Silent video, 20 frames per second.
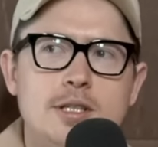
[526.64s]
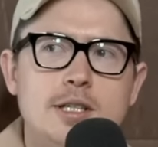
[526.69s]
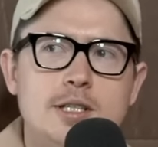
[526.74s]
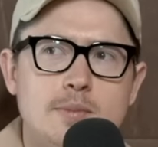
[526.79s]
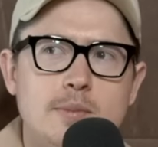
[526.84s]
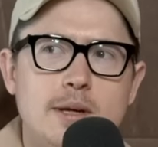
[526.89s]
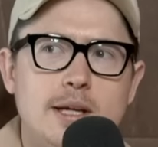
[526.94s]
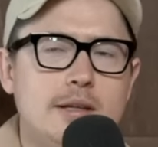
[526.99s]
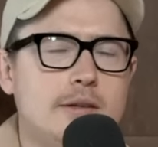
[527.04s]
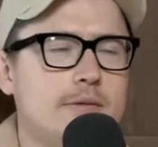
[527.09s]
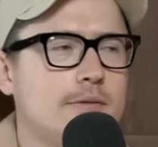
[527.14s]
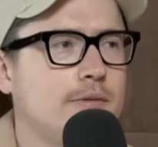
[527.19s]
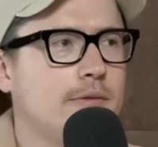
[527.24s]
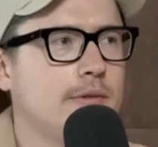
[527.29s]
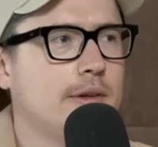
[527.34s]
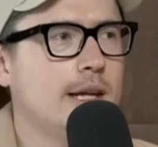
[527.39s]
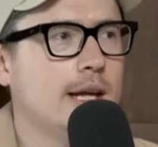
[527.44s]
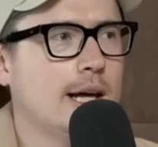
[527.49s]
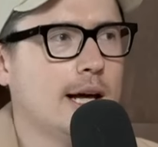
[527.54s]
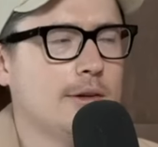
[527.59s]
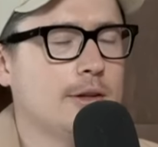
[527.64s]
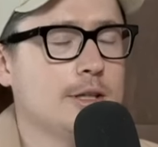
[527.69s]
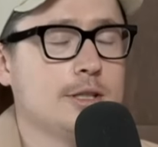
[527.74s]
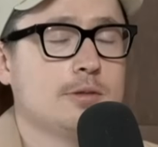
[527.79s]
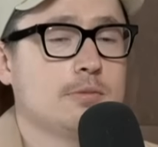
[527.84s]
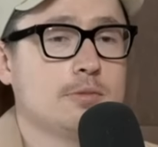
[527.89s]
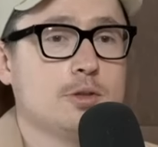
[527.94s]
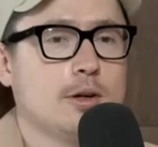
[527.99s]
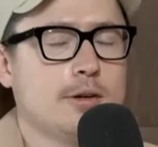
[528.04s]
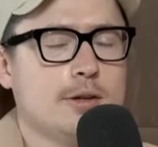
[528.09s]
this mid, uh,
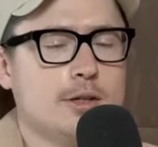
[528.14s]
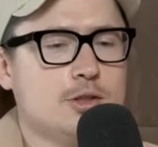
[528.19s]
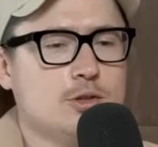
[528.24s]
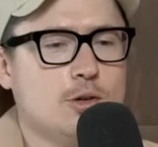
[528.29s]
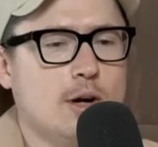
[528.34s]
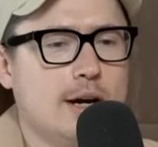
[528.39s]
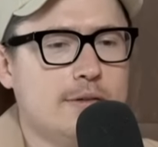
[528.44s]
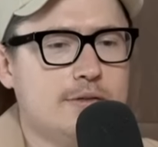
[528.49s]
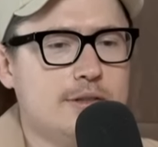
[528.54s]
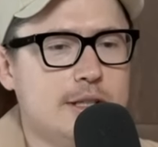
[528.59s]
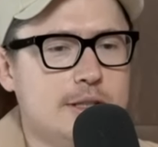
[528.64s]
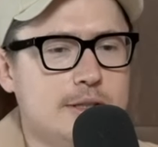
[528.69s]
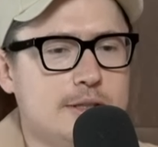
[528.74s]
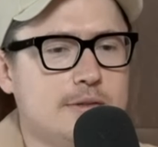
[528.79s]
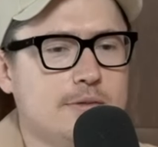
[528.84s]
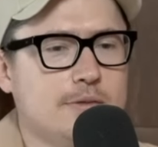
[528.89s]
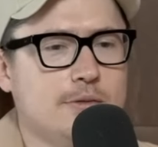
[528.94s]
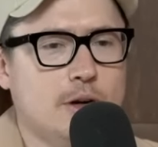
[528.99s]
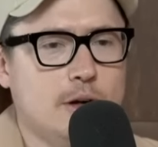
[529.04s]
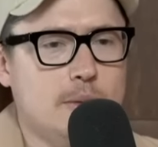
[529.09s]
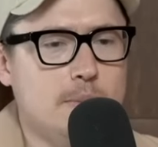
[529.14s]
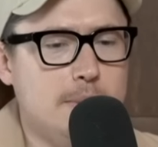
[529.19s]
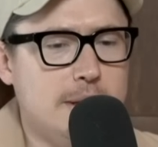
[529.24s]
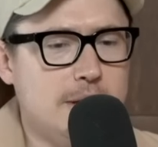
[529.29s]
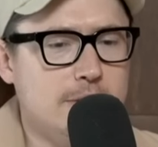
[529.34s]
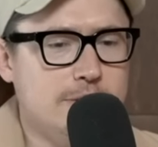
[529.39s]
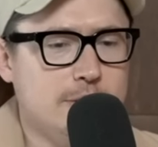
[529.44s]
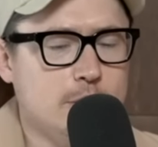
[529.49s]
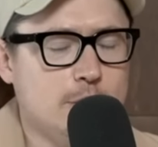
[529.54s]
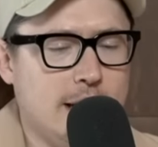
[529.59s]
this sorry, this draft is very
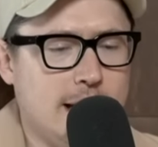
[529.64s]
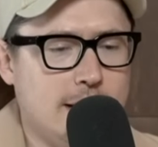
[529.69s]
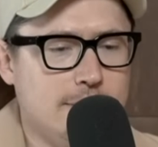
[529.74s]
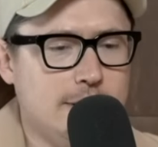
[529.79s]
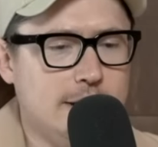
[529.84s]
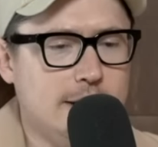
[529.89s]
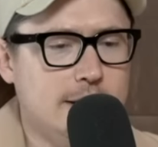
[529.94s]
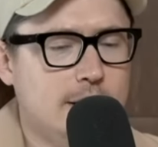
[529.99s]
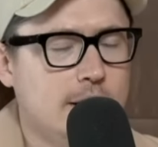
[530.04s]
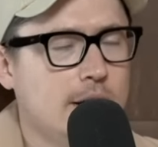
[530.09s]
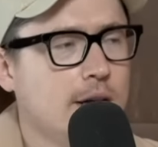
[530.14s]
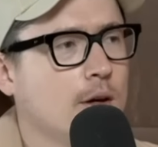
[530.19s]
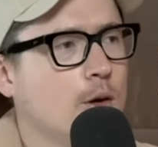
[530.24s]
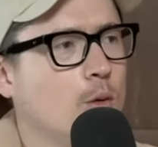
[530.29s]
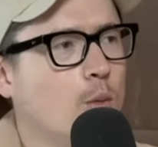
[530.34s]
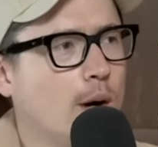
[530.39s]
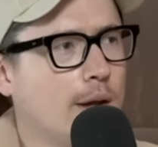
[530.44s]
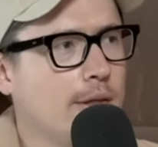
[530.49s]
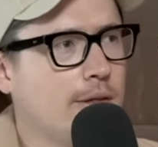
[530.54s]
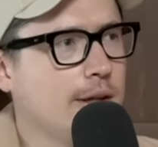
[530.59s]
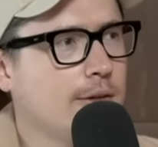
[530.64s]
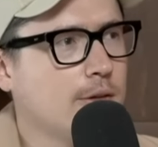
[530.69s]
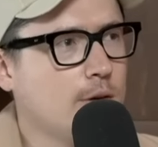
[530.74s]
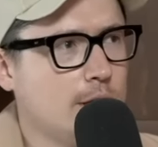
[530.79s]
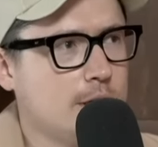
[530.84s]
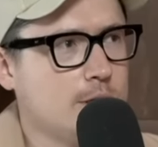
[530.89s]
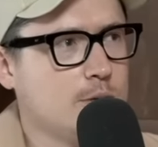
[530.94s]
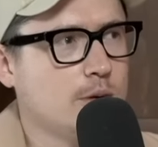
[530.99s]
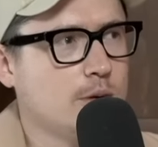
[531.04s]
midfield heavy. Mm. One thing that I just